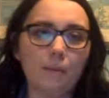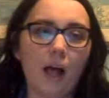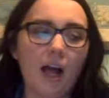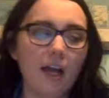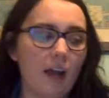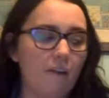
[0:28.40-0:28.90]

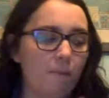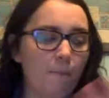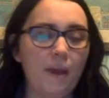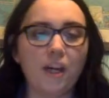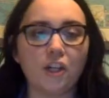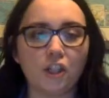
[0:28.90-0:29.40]
block of
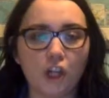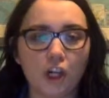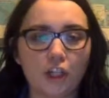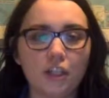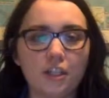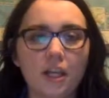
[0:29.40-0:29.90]

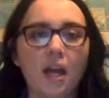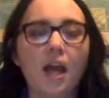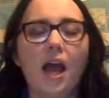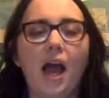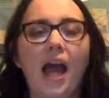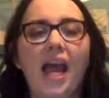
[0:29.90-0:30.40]
pictures.
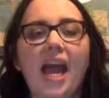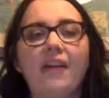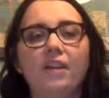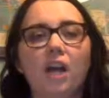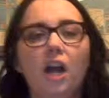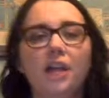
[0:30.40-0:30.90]
I have
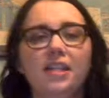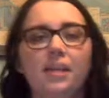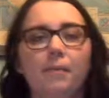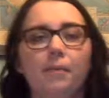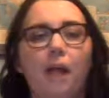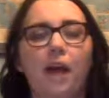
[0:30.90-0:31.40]
a
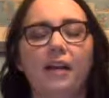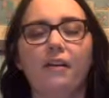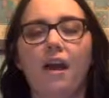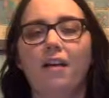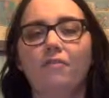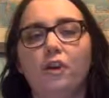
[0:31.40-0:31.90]
content block
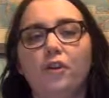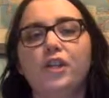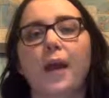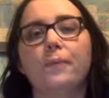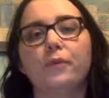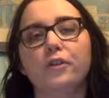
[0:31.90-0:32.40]
of their
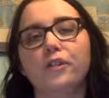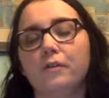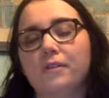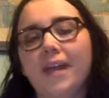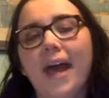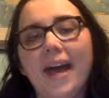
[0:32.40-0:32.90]
Chapter
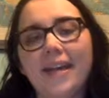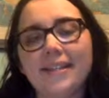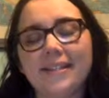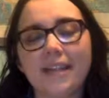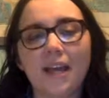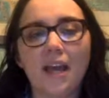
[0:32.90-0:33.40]
2
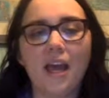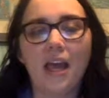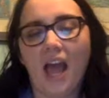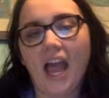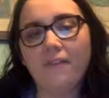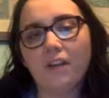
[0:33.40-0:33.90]
test.
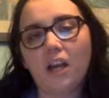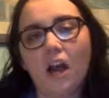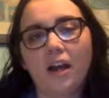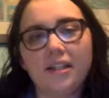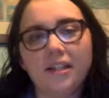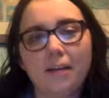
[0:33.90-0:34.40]
I have a
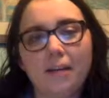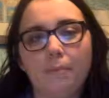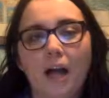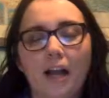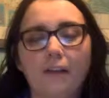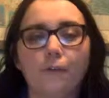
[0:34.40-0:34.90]
content
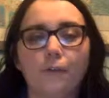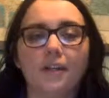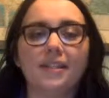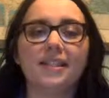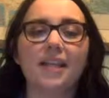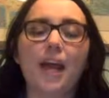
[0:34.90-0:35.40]
block for
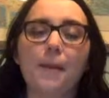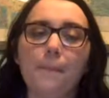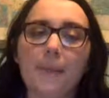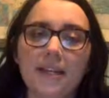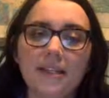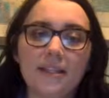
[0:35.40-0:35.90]

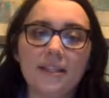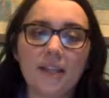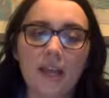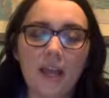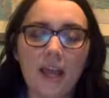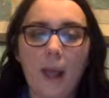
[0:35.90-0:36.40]
assignments.
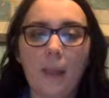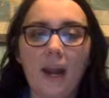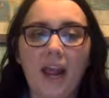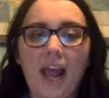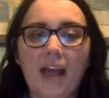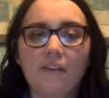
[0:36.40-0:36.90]
And then
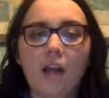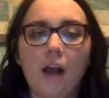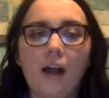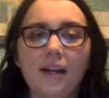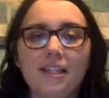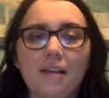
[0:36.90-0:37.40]
I have a
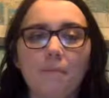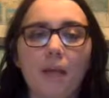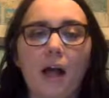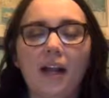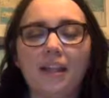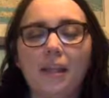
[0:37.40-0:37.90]
content
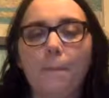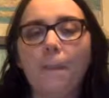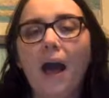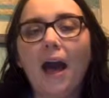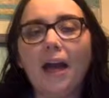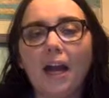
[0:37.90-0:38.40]
block at the
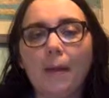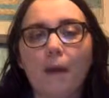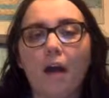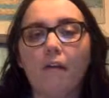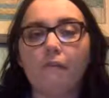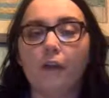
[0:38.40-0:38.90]
bottom
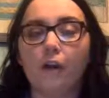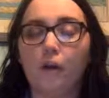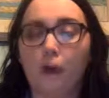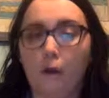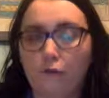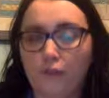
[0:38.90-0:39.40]
of their
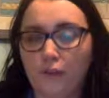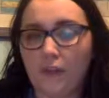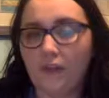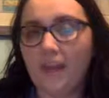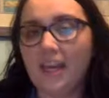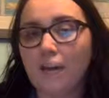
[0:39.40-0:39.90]
notes so
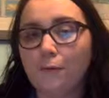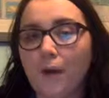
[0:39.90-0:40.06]
that they can